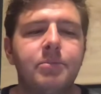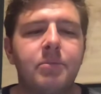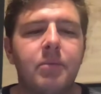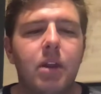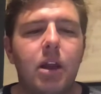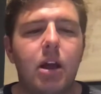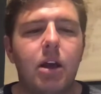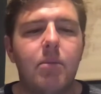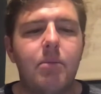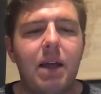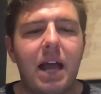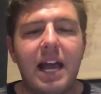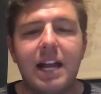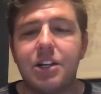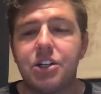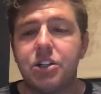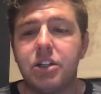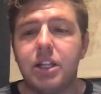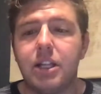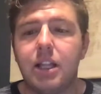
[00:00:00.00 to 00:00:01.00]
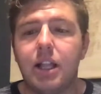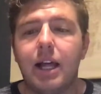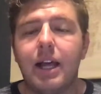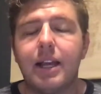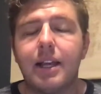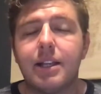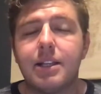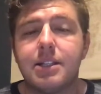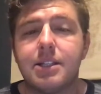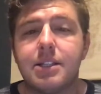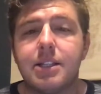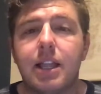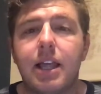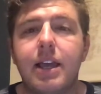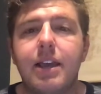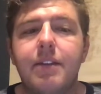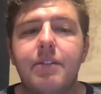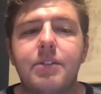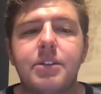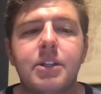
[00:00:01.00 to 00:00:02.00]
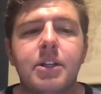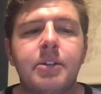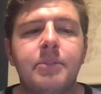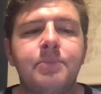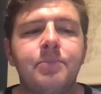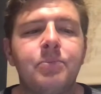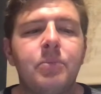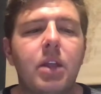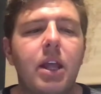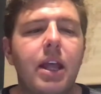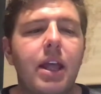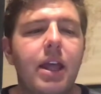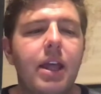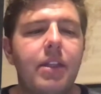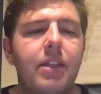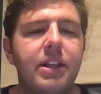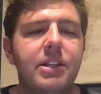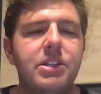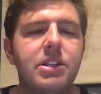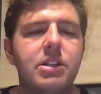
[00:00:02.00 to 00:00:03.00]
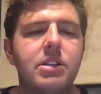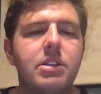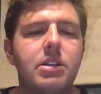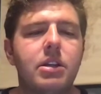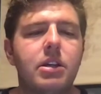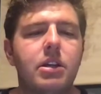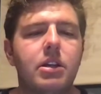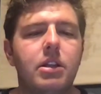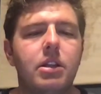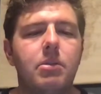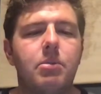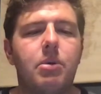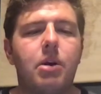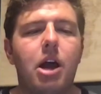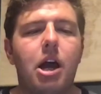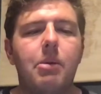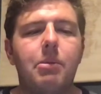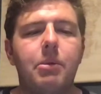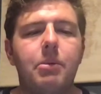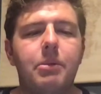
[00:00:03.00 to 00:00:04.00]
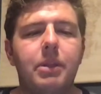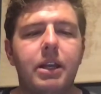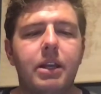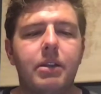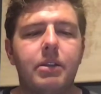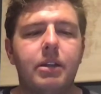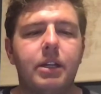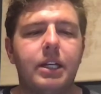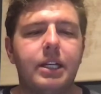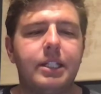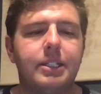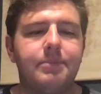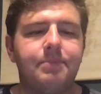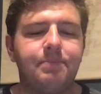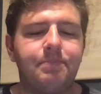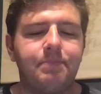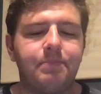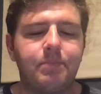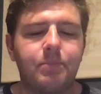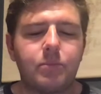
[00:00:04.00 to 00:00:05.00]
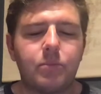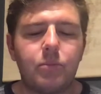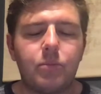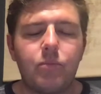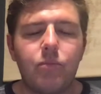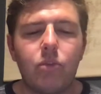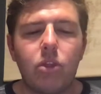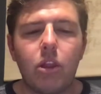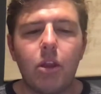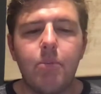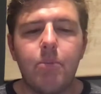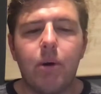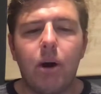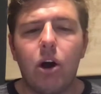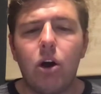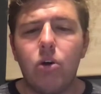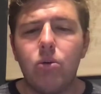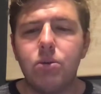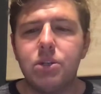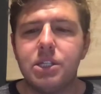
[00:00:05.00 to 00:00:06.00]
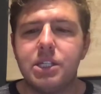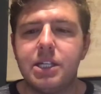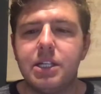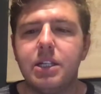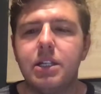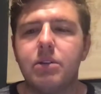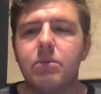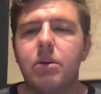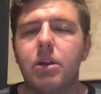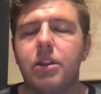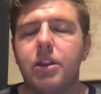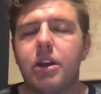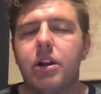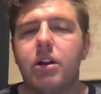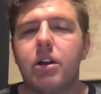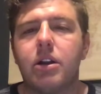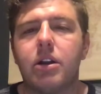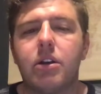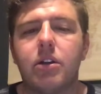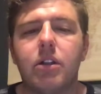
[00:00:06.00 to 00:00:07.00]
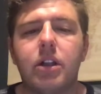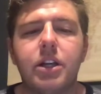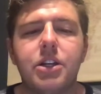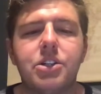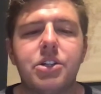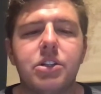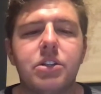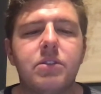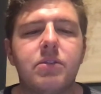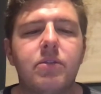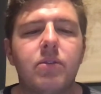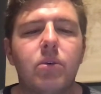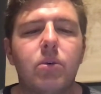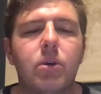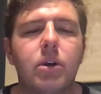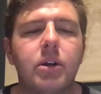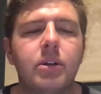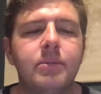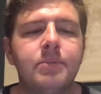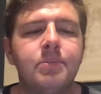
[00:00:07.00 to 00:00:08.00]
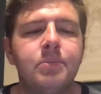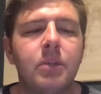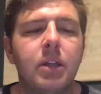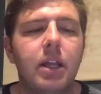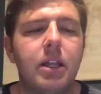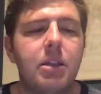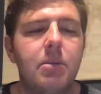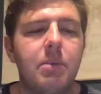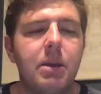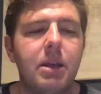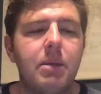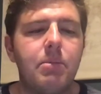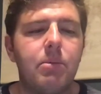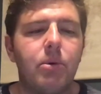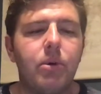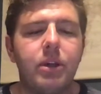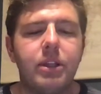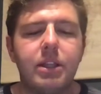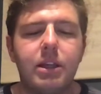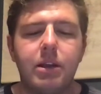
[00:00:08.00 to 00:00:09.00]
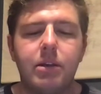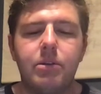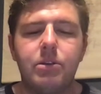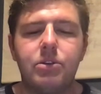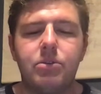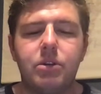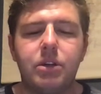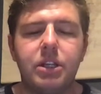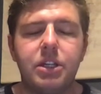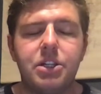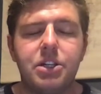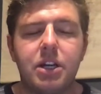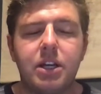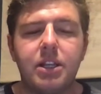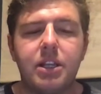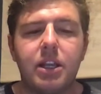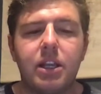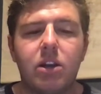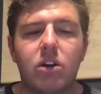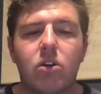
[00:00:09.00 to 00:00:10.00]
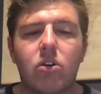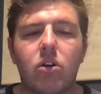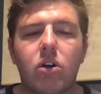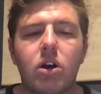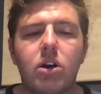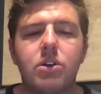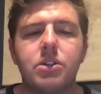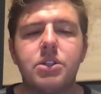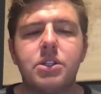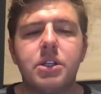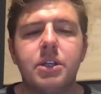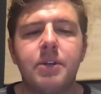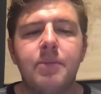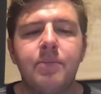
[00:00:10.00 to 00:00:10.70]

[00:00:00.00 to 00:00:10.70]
um, actually like slaves. And, and, this is the, the problem that um, Paul was dealing with here in Galatians 4. And the main point that he was really trying to get across